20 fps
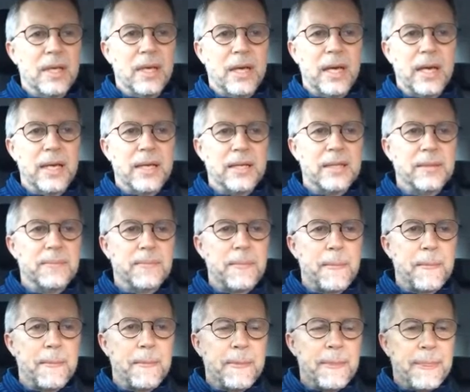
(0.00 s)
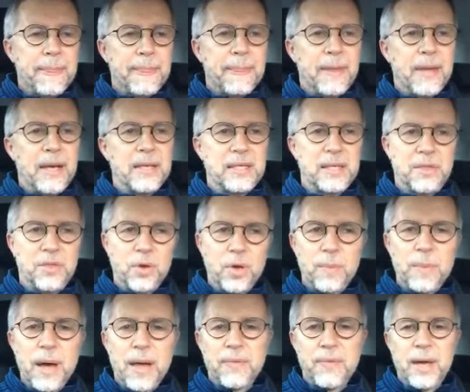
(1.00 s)
And as I thought
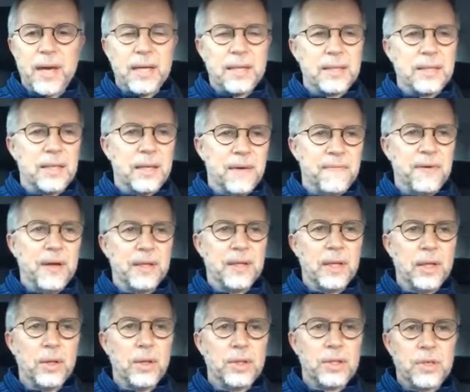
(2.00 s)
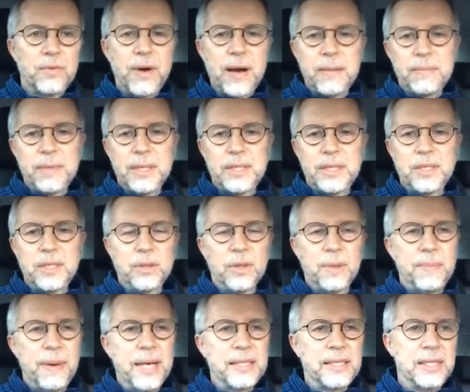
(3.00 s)
about that, I felt the Lord direct me to a
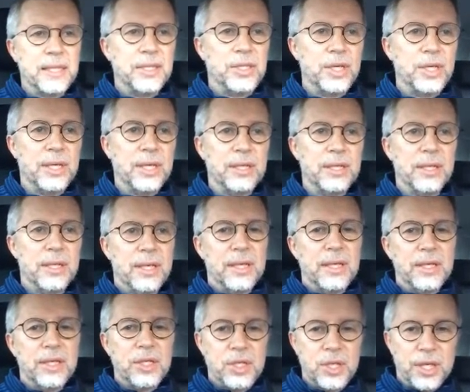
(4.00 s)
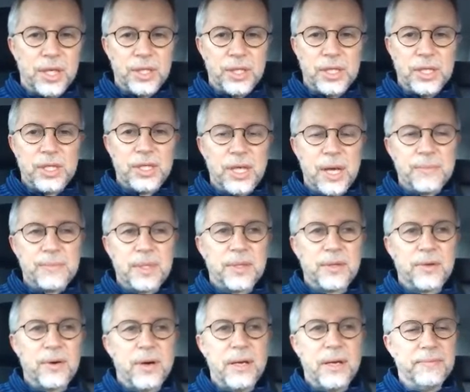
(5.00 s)
passage in Judges chapter
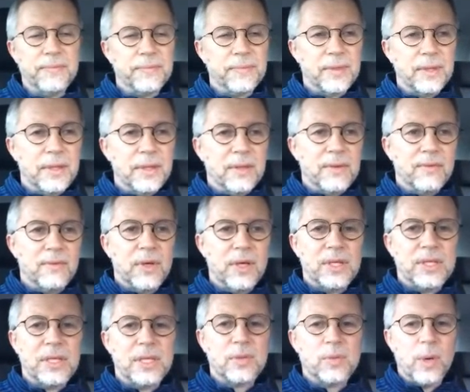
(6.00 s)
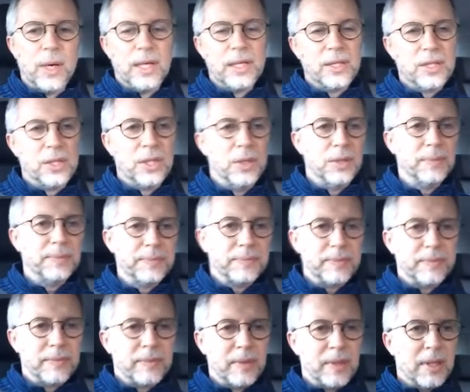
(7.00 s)
3, verses 1 and 2.
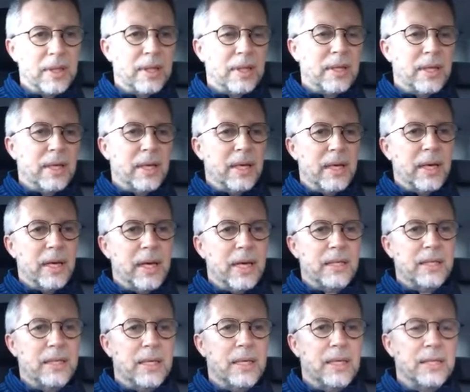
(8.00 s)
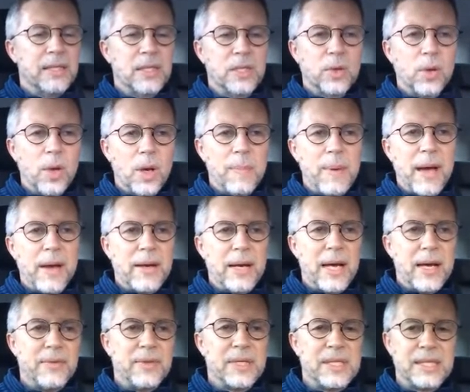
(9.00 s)
And this is all about
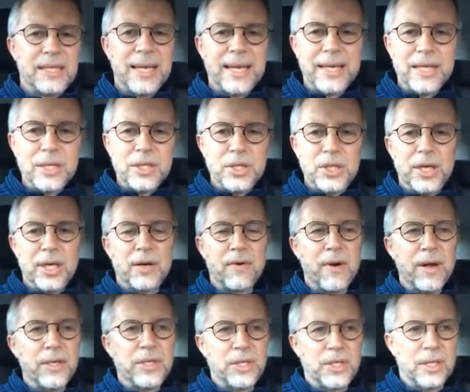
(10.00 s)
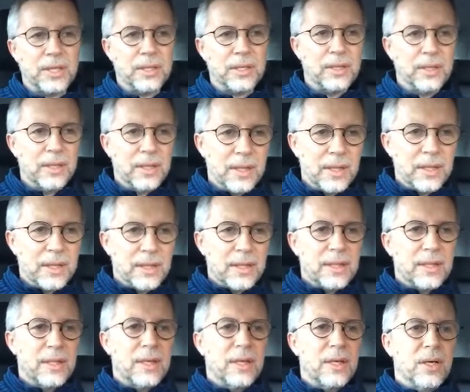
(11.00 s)
how the second
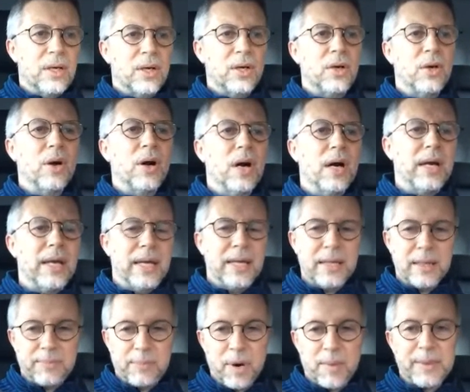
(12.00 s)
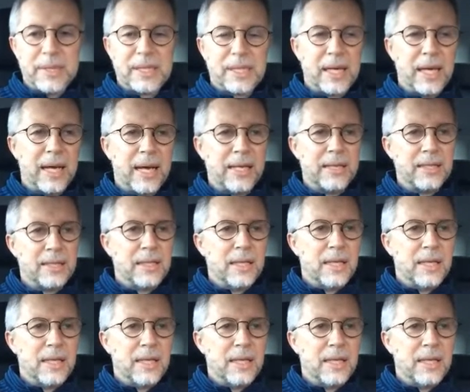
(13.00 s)
generation who are in the promised land,